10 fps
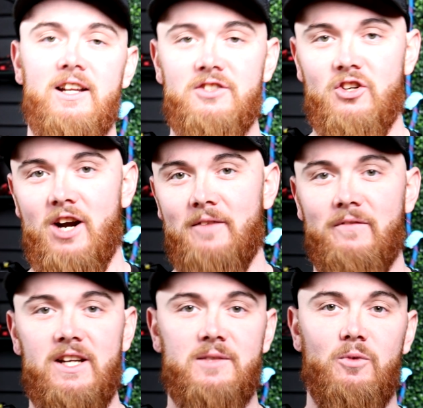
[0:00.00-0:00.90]
Instagram,
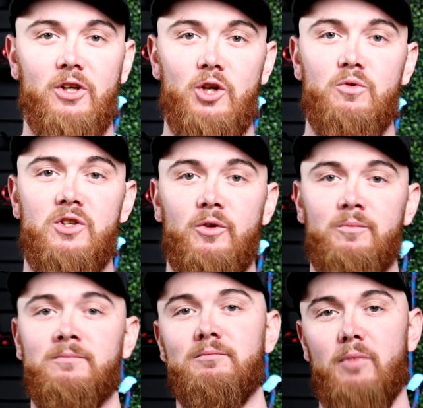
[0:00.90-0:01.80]
Facebook,
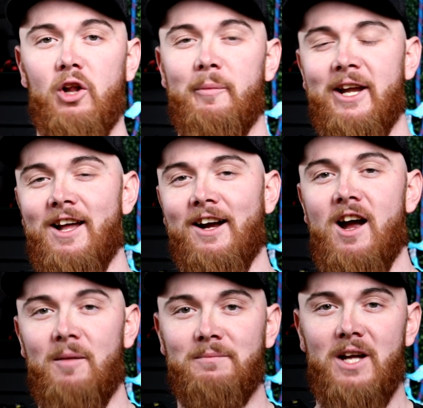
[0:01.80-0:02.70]
YouTube,
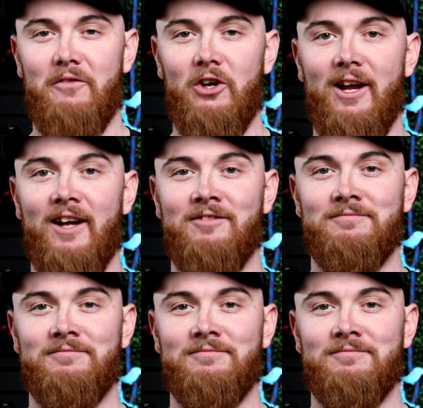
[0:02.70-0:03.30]
bartlettman.com. Have a good day.